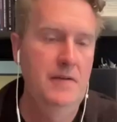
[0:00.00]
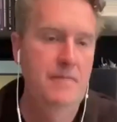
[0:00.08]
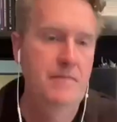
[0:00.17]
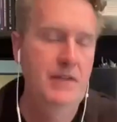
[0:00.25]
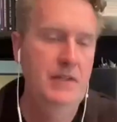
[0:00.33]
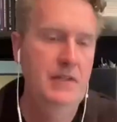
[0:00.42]
Yeah.
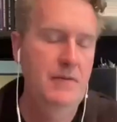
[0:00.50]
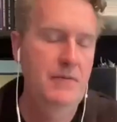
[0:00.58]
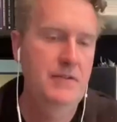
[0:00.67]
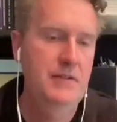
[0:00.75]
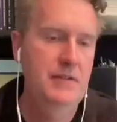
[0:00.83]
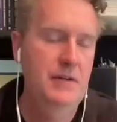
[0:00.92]
I think that
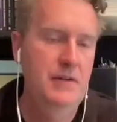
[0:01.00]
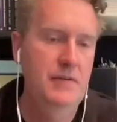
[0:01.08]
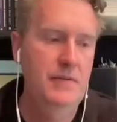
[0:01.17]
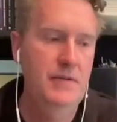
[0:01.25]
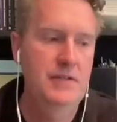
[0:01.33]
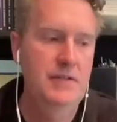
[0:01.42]
was their
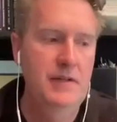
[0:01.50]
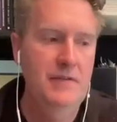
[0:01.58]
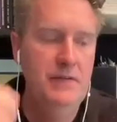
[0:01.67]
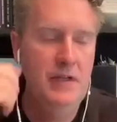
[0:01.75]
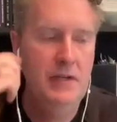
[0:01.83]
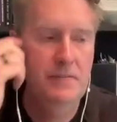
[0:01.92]
original
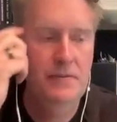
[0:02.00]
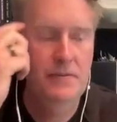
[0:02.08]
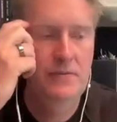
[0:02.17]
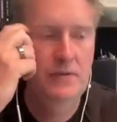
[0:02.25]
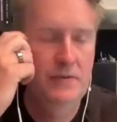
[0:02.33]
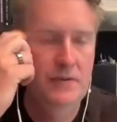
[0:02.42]
FDA
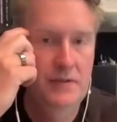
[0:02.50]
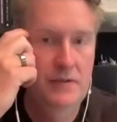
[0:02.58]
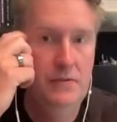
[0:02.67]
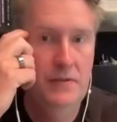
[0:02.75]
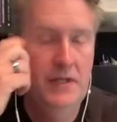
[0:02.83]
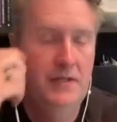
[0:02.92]
approval was
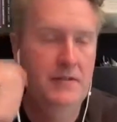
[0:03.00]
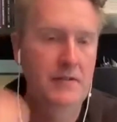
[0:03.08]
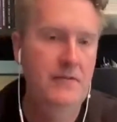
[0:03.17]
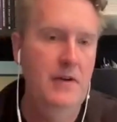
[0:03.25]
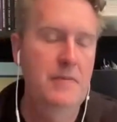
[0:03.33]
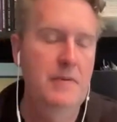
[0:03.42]
2 weeks,
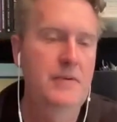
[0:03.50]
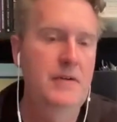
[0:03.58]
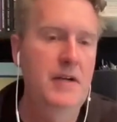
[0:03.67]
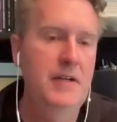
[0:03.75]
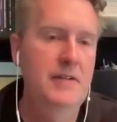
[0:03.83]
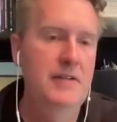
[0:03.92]
if I remember
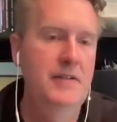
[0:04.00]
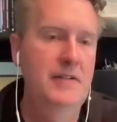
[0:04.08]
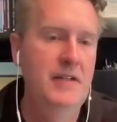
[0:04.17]
right.